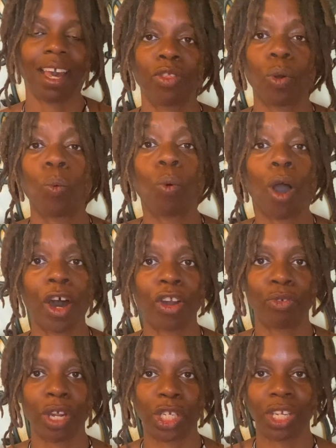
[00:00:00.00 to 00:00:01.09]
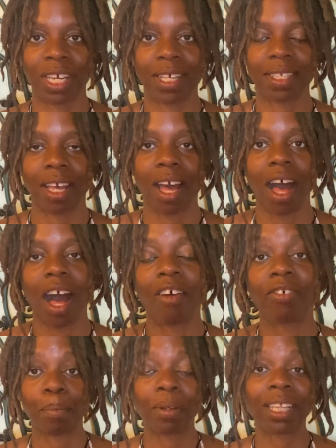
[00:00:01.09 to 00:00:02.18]
the water richness
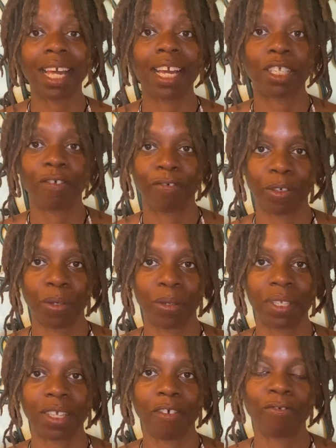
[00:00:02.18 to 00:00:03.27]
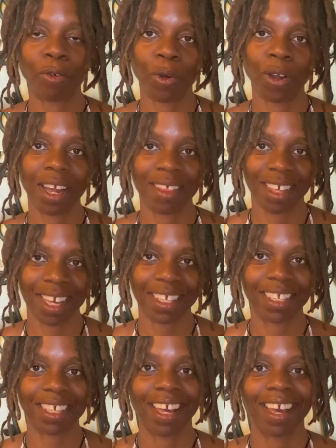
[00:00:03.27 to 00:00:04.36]
of plant foods for
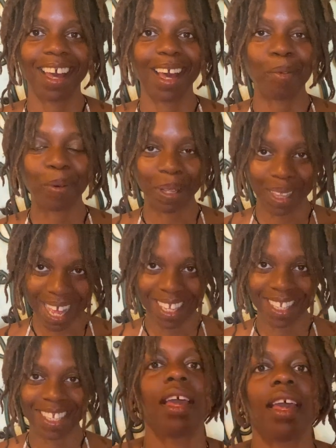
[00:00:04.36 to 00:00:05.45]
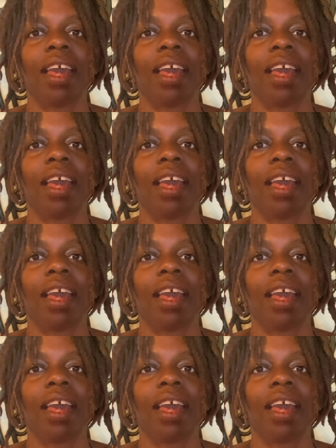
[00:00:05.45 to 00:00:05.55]
this cleanse.